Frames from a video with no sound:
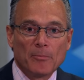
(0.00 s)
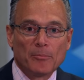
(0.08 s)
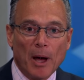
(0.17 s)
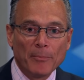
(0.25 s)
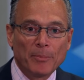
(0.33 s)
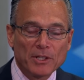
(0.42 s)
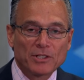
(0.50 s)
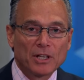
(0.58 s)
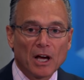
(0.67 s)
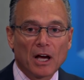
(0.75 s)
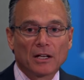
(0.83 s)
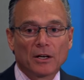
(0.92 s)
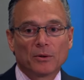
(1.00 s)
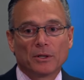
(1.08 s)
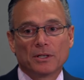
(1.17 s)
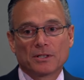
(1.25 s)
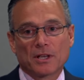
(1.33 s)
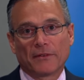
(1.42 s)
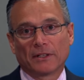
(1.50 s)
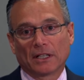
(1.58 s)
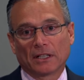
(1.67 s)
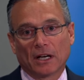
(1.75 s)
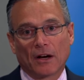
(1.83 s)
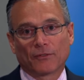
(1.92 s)
Bob Picciano is having a
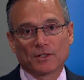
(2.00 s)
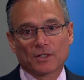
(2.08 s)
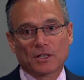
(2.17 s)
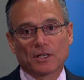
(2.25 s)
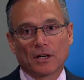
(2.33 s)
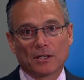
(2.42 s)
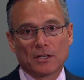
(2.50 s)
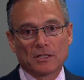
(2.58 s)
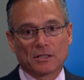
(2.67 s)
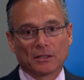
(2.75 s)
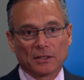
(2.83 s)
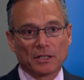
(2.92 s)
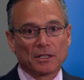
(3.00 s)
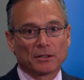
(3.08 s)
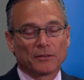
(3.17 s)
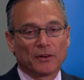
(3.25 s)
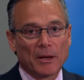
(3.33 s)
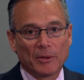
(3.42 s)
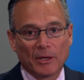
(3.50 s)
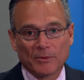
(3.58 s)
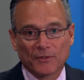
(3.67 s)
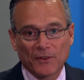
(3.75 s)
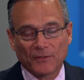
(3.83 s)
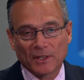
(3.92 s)
conference here. He's the leader of
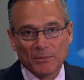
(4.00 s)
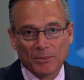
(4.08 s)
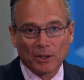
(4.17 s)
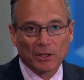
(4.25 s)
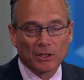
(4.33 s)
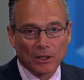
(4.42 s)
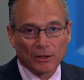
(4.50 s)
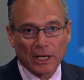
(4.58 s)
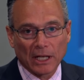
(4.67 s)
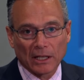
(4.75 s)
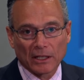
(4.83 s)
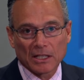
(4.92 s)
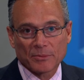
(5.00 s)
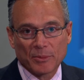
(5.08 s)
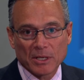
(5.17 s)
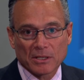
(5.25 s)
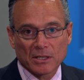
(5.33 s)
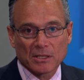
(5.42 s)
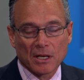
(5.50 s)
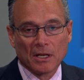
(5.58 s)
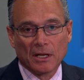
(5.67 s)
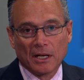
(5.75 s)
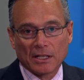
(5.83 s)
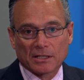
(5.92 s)
IBM's $15 billion analytics business.
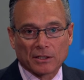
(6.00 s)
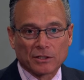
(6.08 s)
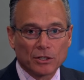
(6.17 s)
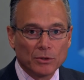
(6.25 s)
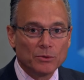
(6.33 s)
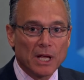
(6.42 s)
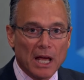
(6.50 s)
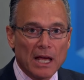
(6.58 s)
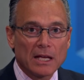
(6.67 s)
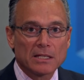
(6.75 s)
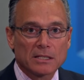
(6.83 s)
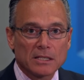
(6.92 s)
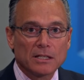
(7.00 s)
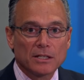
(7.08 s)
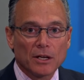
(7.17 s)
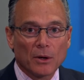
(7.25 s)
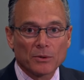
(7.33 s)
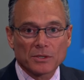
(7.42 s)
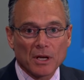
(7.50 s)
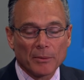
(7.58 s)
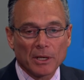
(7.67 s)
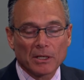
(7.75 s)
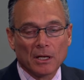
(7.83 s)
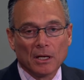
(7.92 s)
It's a two-day CDO
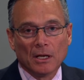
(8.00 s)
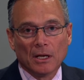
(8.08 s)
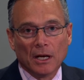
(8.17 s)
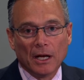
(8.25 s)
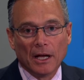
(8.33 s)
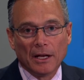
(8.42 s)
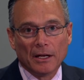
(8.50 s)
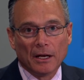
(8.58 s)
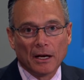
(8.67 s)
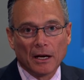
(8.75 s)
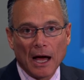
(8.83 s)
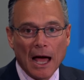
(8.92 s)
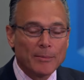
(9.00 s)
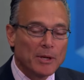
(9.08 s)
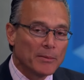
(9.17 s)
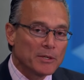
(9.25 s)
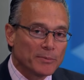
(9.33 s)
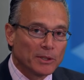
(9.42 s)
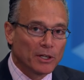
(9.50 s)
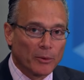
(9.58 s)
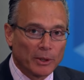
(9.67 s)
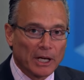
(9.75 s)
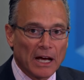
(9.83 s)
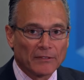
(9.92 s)
summit. And uh, IBM has been
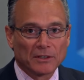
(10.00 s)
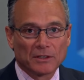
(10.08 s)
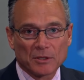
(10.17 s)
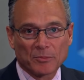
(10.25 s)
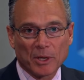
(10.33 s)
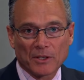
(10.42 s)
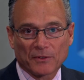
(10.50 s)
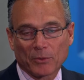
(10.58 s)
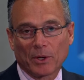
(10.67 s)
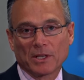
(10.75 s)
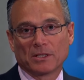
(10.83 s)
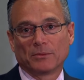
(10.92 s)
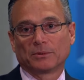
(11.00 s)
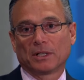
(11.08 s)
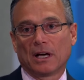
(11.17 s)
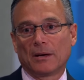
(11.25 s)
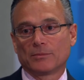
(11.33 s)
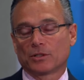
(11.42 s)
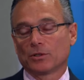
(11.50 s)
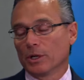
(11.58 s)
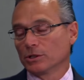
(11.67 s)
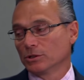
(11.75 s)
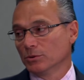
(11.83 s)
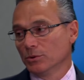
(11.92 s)
going after this space for quite some time. Stu,
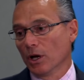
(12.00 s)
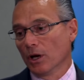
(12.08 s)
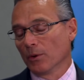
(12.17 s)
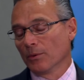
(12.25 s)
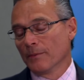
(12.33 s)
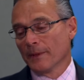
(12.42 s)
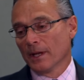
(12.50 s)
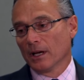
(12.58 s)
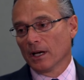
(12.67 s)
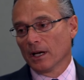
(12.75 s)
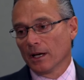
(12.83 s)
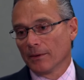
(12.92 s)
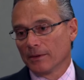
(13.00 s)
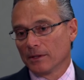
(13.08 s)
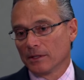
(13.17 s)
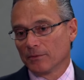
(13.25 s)
as you know, uh, the,